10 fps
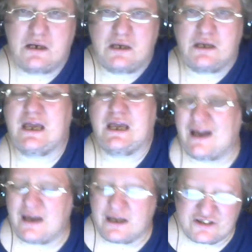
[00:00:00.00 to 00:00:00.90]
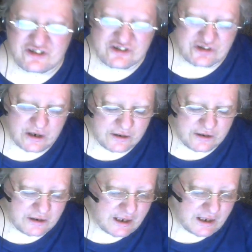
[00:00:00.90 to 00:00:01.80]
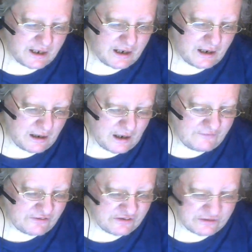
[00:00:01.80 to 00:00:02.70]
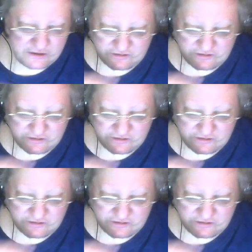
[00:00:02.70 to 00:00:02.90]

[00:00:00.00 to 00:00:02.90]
yeah, it started obviously as